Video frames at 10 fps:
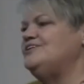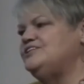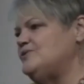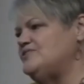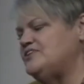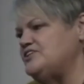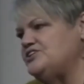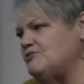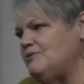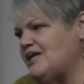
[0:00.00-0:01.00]
couldn't do it this
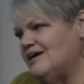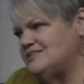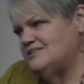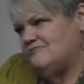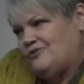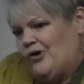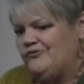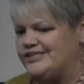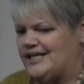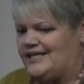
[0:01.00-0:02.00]
year because of
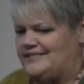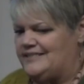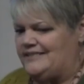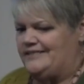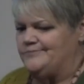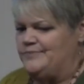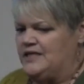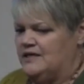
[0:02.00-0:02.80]
COVID-19.